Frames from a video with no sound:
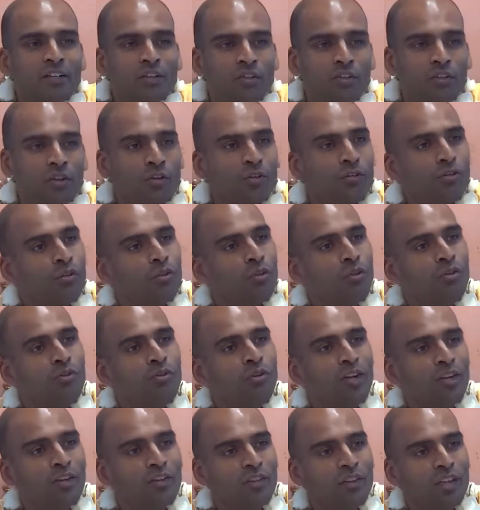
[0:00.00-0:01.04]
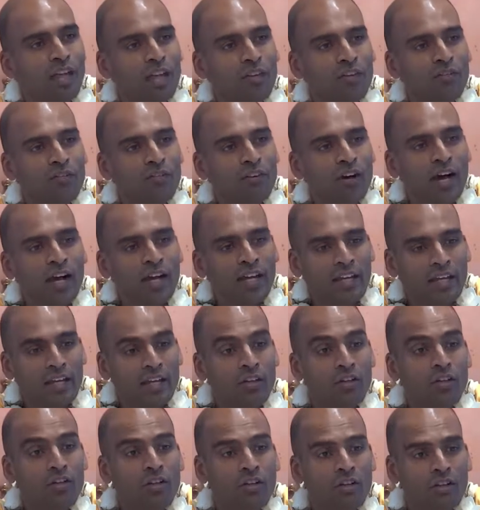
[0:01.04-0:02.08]
So Sudras, they fight
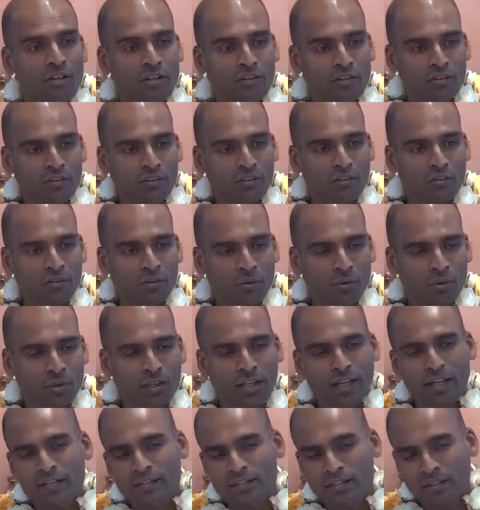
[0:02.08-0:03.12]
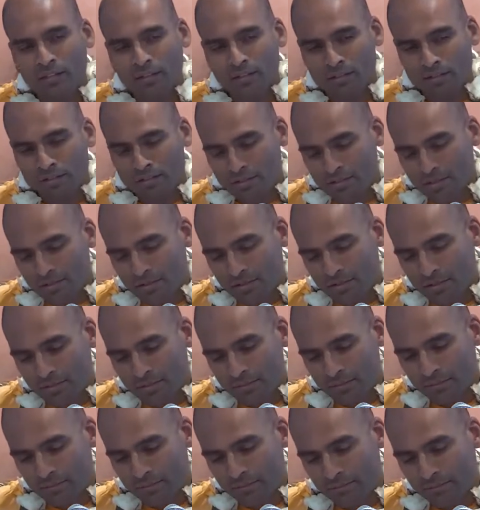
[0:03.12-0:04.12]
indolence or laziness.